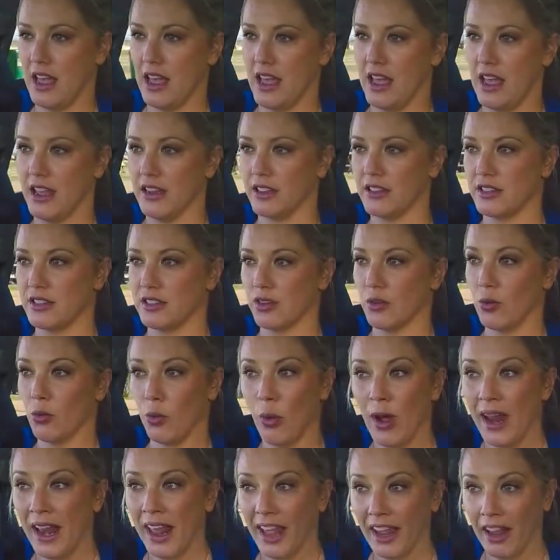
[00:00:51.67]
and
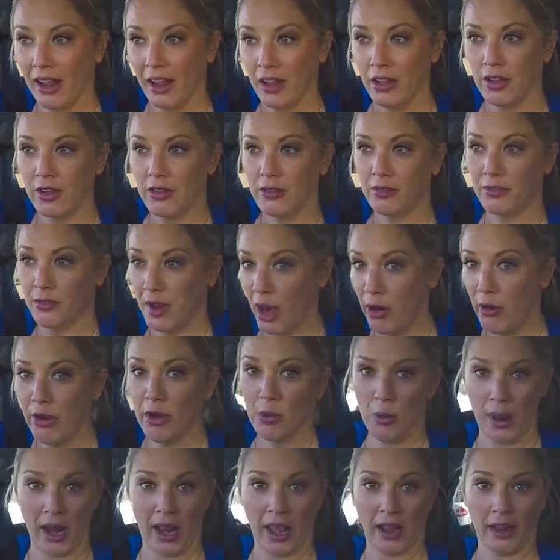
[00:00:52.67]
willing,
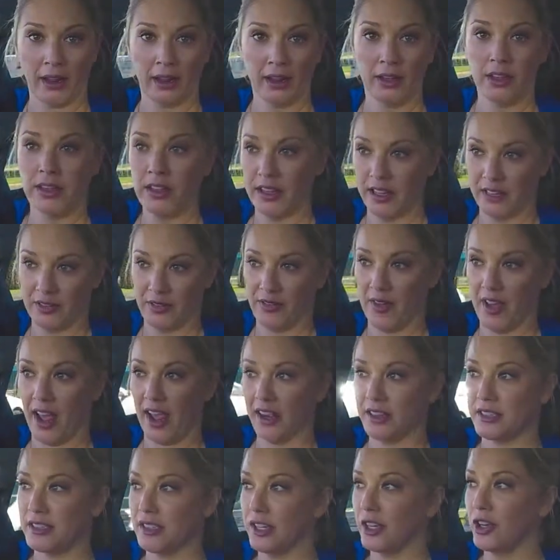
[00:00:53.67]
very willing, in
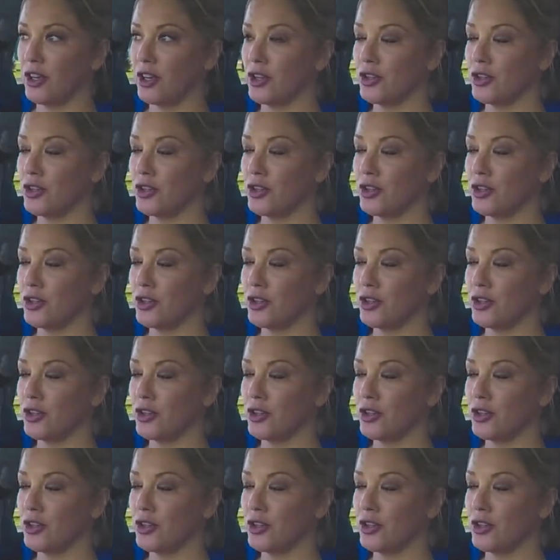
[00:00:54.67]
fact,